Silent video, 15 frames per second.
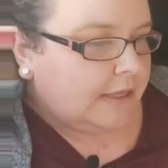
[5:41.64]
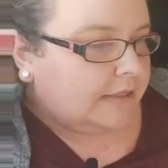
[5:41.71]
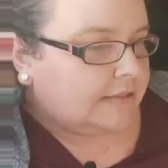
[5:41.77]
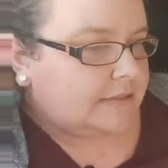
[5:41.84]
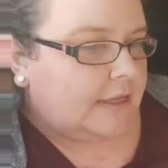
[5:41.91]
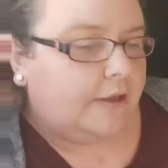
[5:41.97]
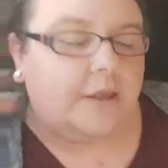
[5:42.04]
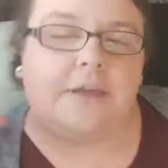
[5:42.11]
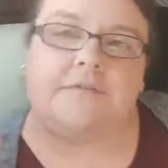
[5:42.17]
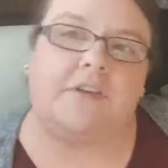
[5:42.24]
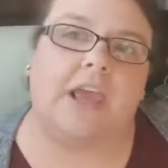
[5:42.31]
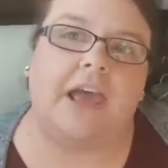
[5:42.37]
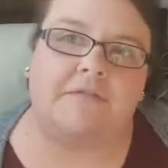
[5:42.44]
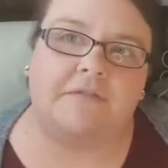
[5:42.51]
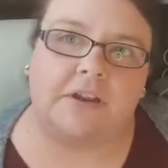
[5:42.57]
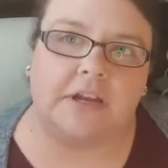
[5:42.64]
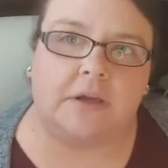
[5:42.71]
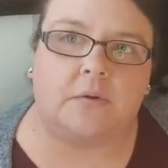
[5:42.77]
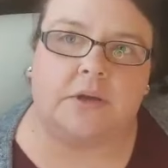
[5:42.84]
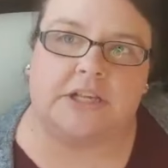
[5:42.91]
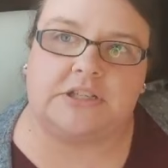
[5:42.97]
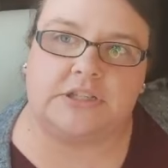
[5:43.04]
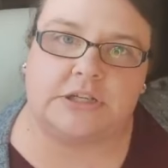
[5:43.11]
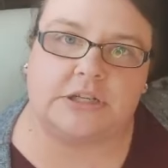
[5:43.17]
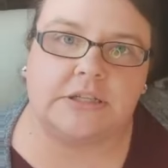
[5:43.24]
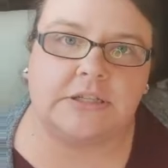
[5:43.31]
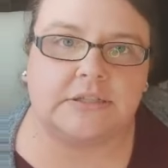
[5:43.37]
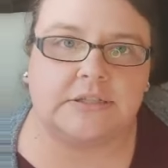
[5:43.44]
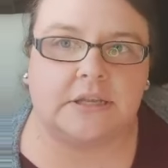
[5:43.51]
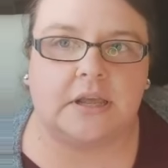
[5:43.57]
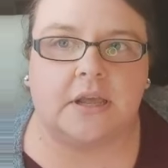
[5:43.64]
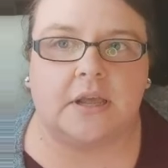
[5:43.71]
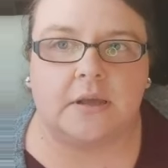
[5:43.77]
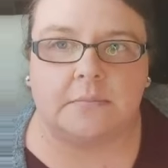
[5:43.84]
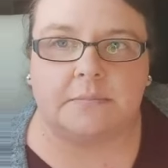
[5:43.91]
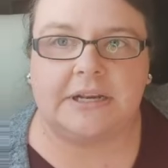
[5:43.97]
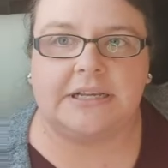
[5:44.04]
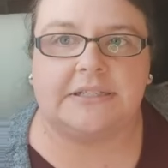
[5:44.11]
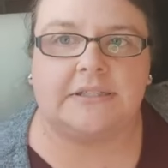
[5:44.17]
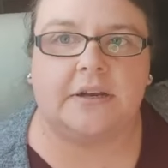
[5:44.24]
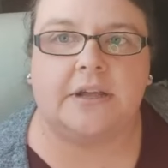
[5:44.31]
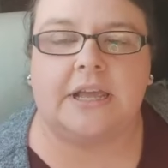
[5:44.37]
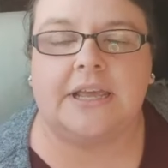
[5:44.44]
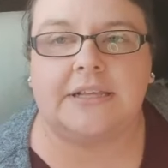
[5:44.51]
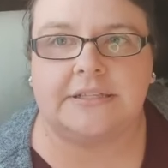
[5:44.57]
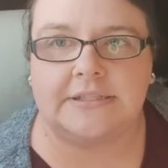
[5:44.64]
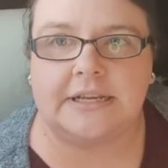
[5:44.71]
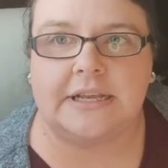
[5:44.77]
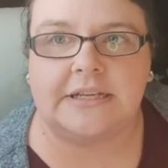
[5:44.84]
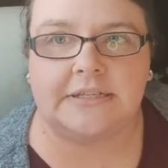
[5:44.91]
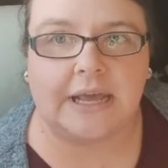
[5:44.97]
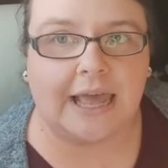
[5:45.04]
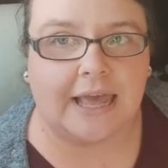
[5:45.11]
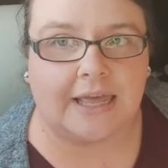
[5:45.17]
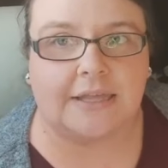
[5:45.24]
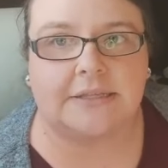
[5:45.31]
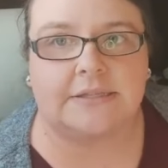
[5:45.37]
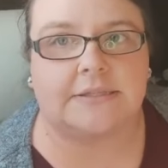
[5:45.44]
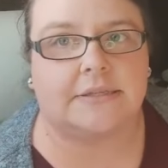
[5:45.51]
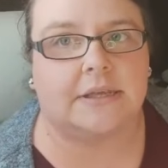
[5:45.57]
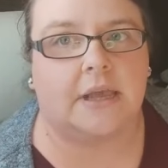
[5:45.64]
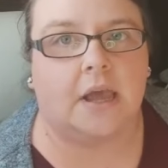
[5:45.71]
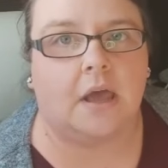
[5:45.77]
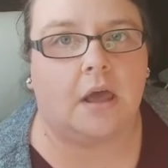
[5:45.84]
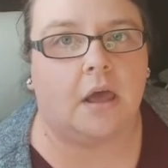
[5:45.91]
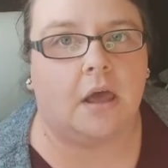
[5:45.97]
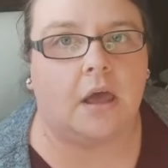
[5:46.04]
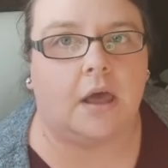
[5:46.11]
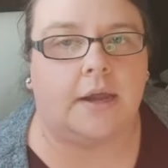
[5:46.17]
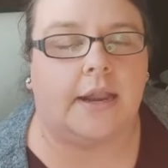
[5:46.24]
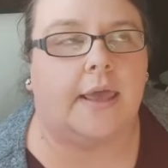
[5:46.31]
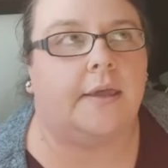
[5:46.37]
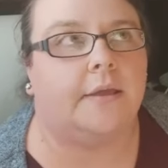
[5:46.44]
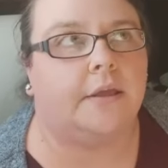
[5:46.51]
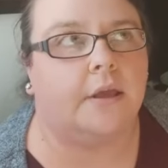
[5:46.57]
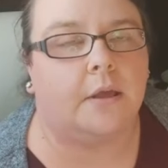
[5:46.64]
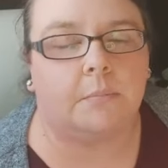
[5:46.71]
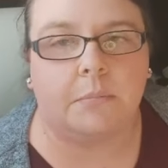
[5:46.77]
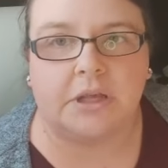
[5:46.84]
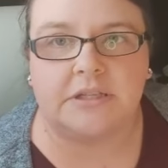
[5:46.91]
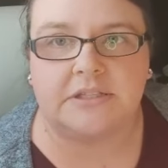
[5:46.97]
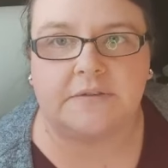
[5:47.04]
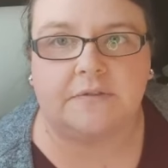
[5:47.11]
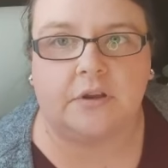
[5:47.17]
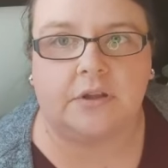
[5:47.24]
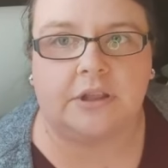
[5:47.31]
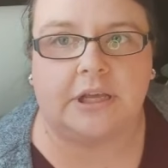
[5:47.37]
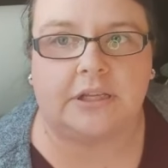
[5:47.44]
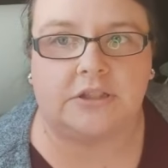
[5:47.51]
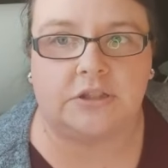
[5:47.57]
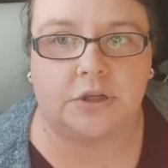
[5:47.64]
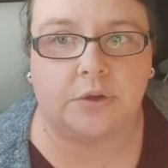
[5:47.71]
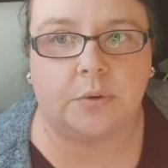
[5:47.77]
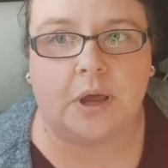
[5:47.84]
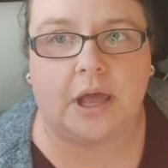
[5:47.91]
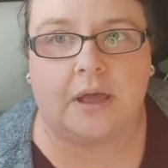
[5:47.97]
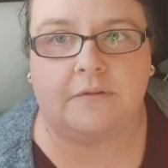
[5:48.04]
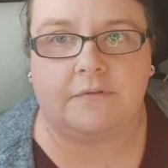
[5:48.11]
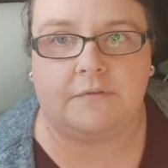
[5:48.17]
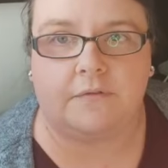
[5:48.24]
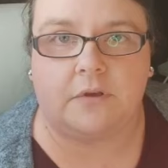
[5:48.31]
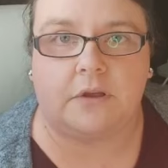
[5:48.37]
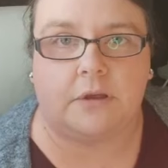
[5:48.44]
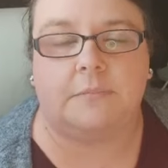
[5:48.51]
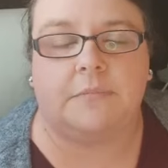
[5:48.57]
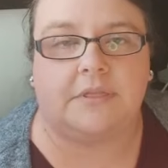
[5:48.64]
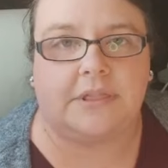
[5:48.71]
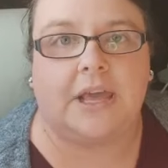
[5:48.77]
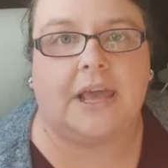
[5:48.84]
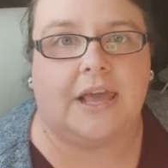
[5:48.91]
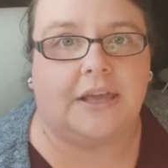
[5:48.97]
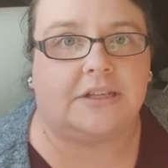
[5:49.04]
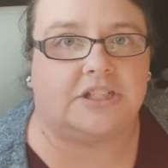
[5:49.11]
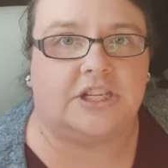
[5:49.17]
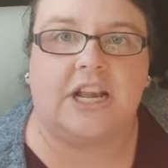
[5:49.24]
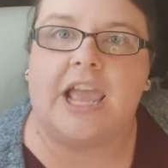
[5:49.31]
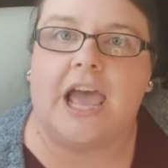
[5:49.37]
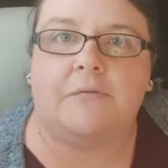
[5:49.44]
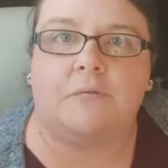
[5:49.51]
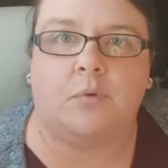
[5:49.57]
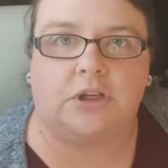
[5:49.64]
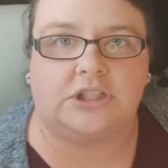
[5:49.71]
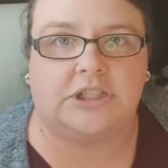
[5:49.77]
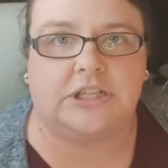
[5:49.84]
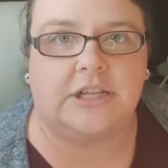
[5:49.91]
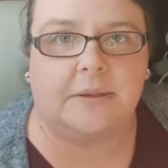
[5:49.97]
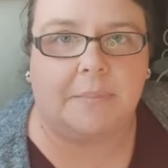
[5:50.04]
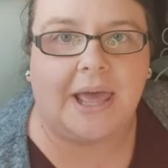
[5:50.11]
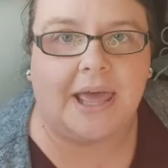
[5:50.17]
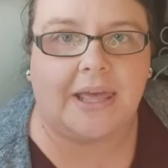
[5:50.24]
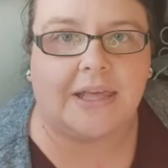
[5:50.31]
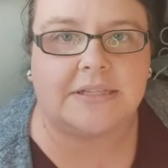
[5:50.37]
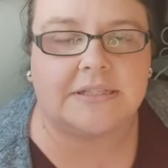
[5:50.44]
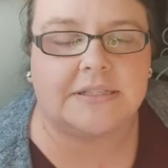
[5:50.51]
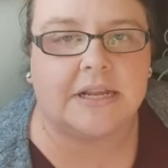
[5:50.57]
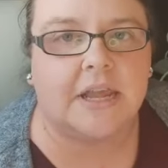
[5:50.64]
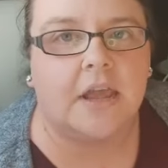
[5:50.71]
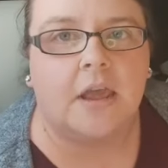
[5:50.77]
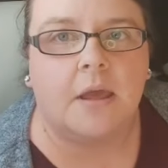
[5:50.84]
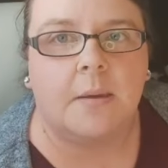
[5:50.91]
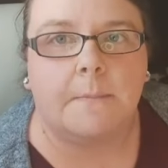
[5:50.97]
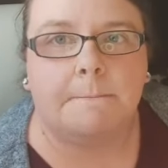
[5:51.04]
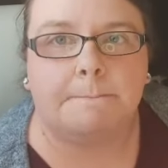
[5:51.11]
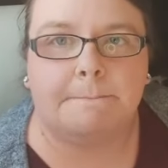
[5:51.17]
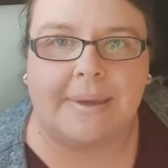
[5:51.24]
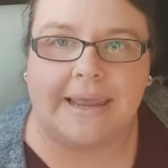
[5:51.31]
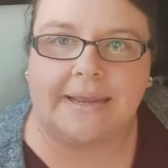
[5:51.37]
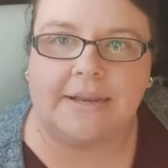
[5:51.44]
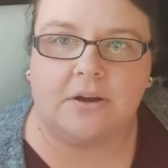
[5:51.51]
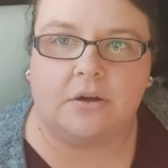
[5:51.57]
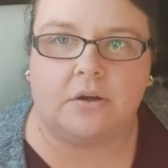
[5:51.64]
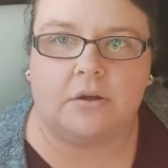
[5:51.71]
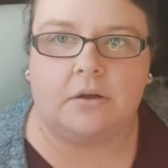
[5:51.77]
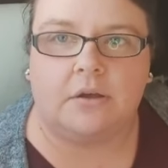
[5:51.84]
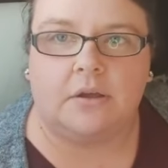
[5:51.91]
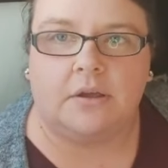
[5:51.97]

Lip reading: So if you have any questions, please don't hesitate to ask. Now, most of you that do have, that actually have watched in the past, may not